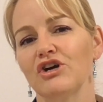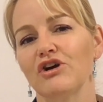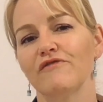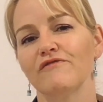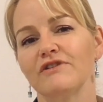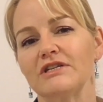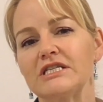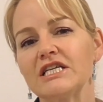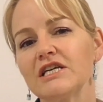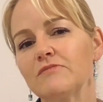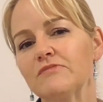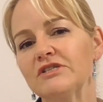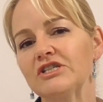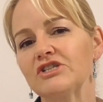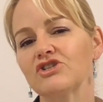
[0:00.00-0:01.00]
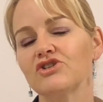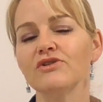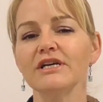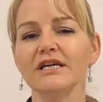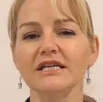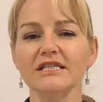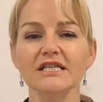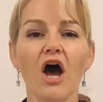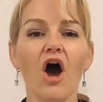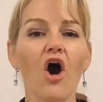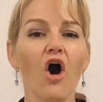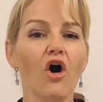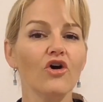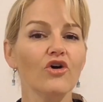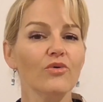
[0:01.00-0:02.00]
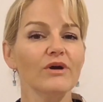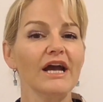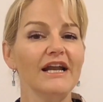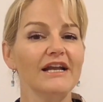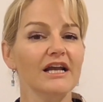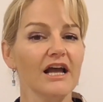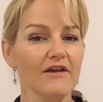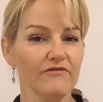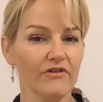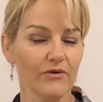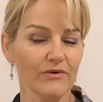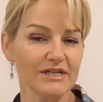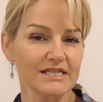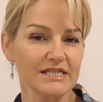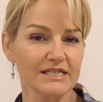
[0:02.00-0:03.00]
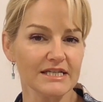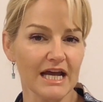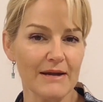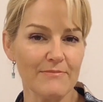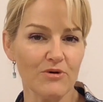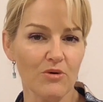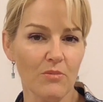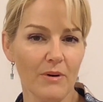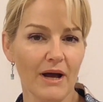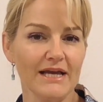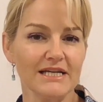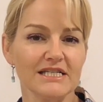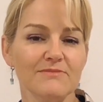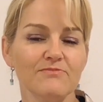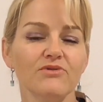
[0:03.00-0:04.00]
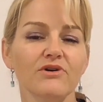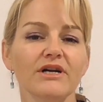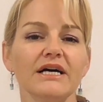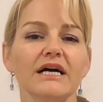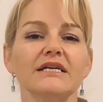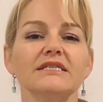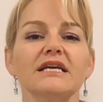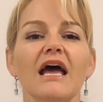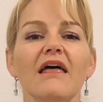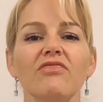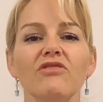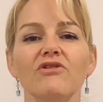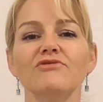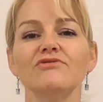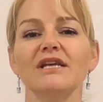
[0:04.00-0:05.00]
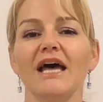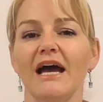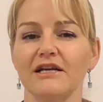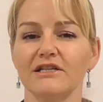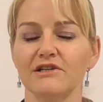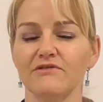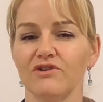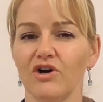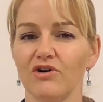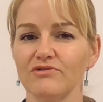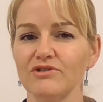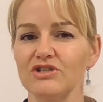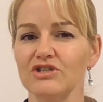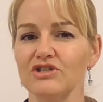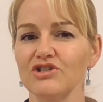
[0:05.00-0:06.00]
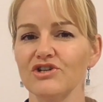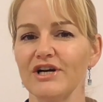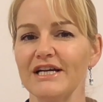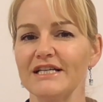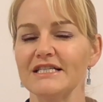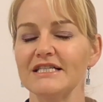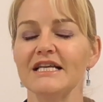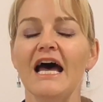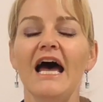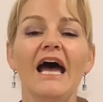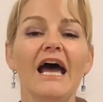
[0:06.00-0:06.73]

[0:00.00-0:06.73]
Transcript: video for tips and tricks on creating a very stable base product and those active concentrates.